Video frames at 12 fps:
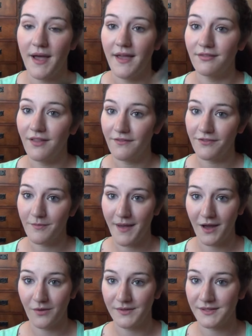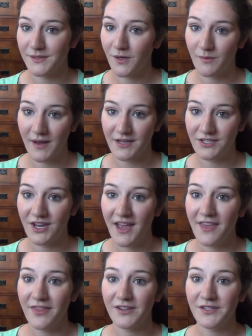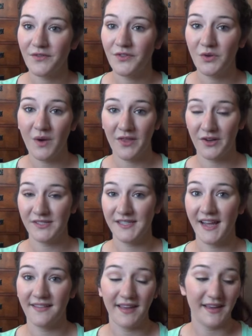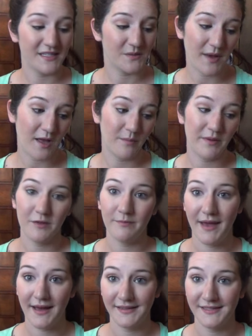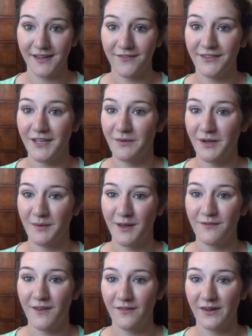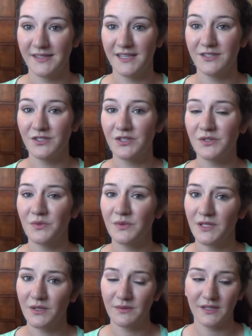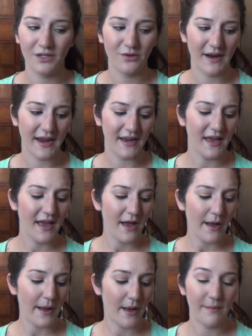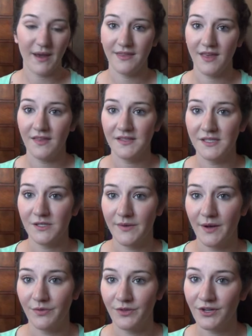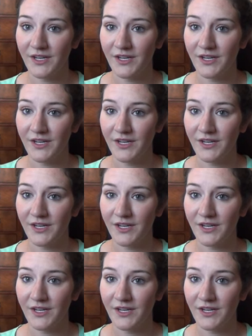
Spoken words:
I love the MAC one so much. There's a few others that I like as well, but the MAC is definitely one of my favorites. It's just really, really great. I think this is around